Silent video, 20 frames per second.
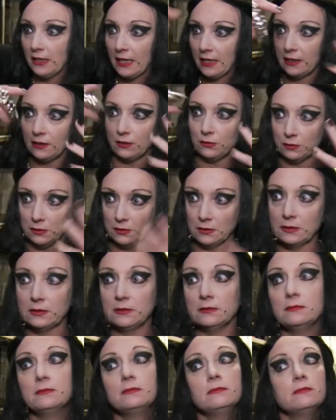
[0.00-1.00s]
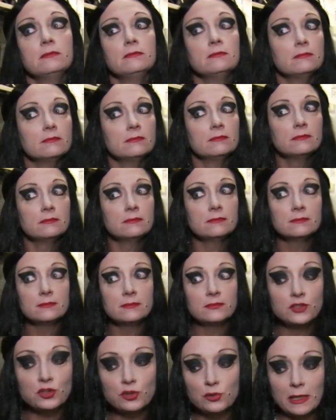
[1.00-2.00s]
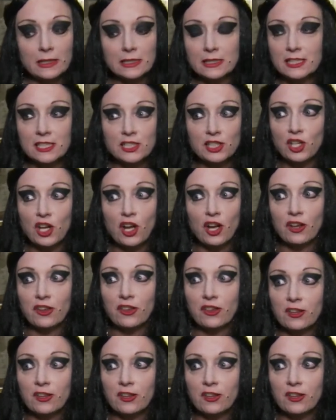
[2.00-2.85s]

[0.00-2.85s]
now dressed as a goth?